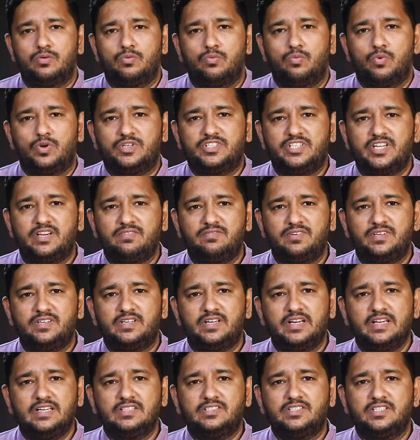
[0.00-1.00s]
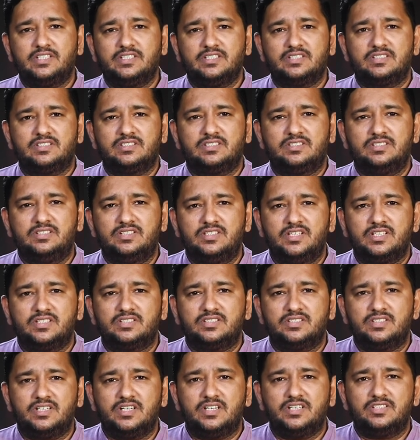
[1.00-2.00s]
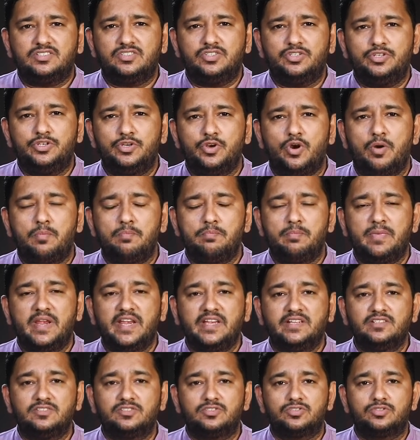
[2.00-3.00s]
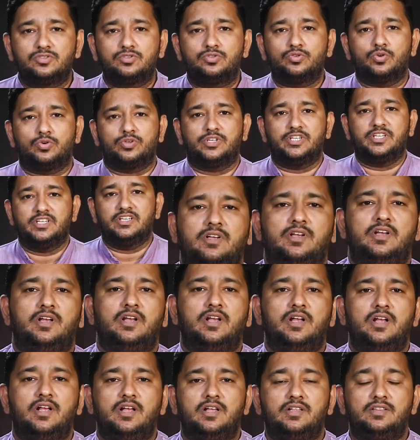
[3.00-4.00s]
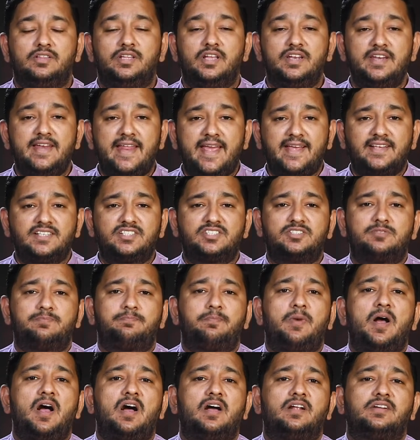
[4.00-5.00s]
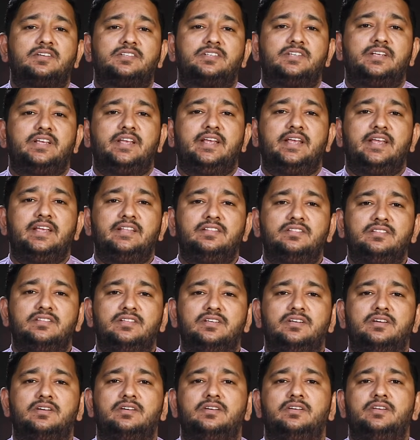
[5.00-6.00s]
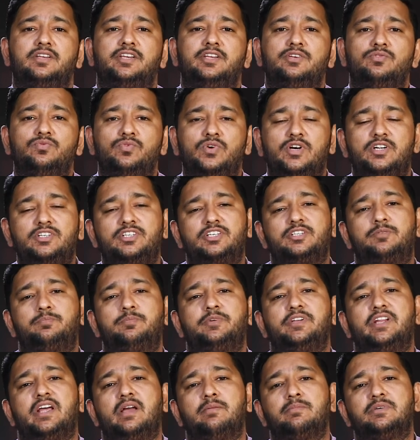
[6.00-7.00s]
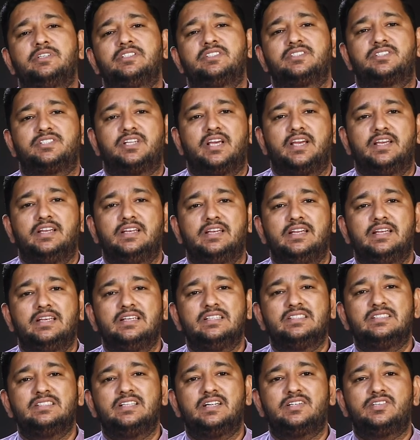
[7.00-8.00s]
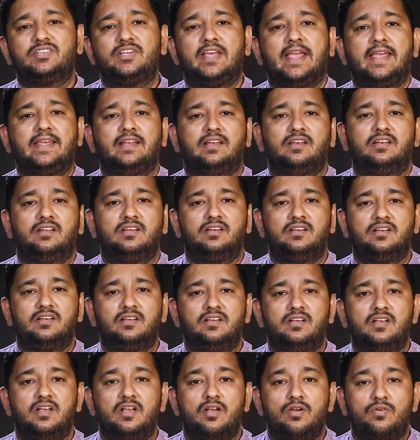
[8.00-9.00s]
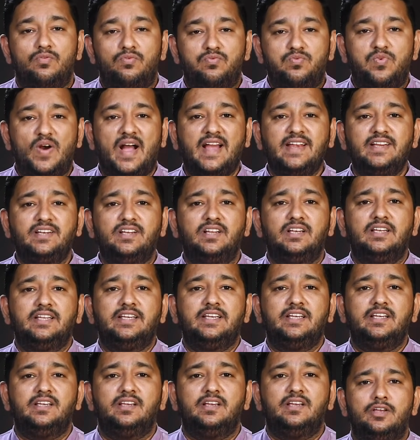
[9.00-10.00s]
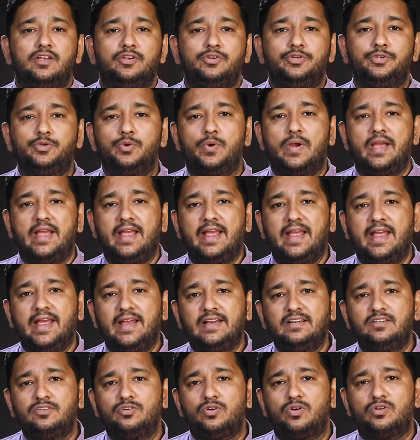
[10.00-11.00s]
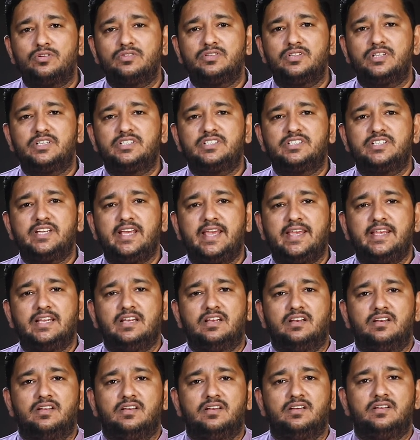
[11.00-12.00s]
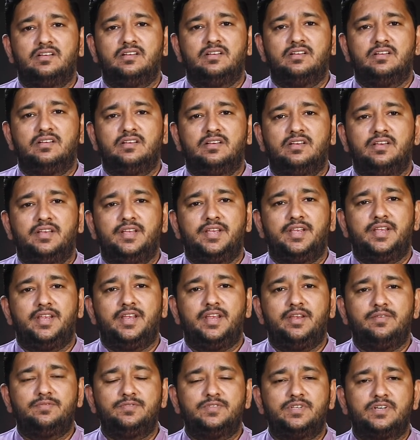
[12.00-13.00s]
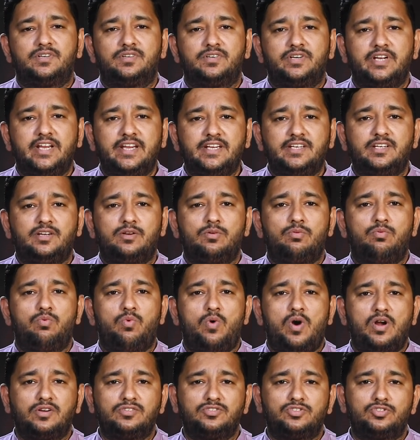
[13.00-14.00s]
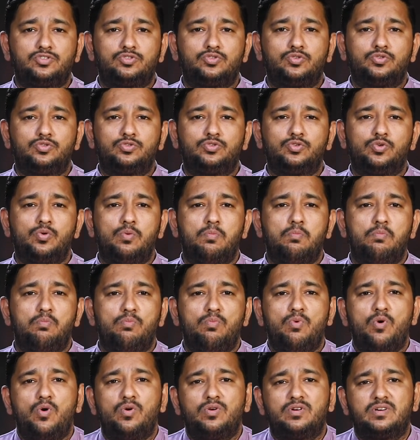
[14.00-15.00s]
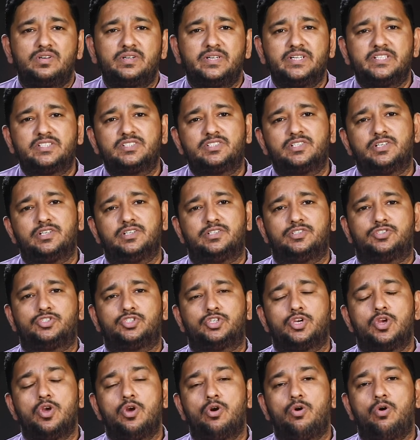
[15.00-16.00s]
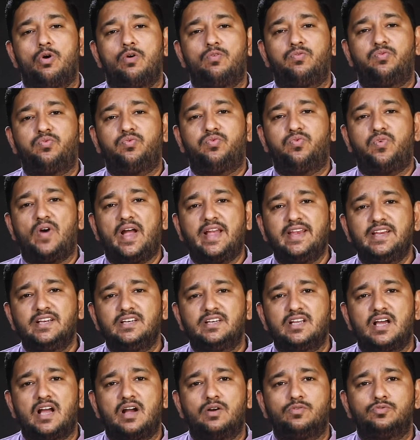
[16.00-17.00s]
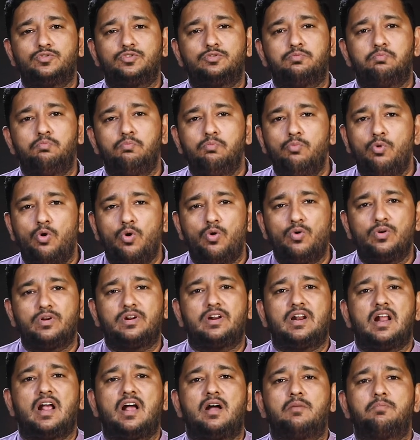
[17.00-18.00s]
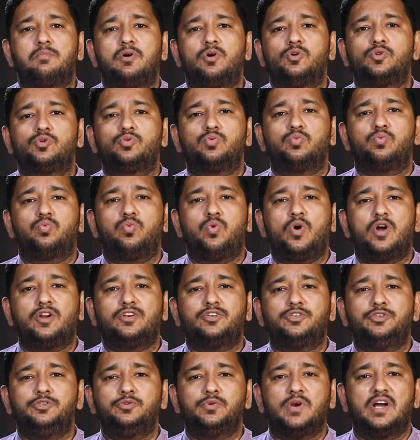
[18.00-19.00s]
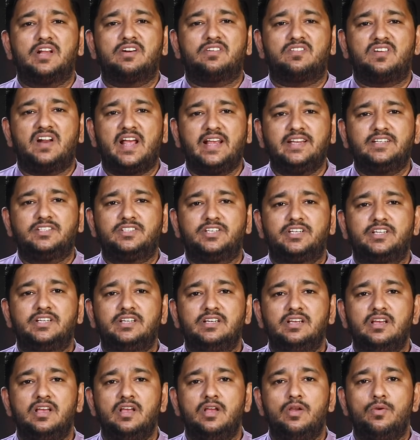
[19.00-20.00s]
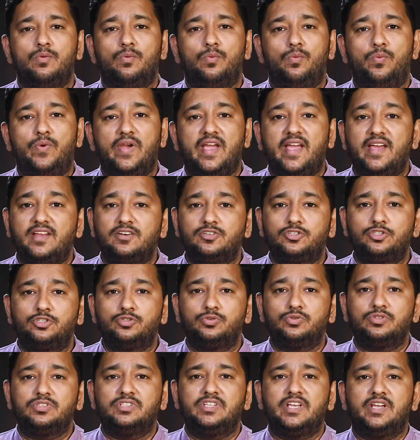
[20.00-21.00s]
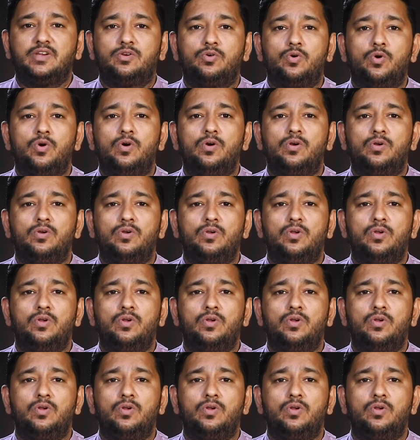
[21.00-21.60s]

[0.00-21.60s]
Whatever it is, this is your main story. The next part in the inverted pyramid style is the tail. Finally, you end on the tail. If the reader wants to do more research or find out more about what you are writing, where should they go?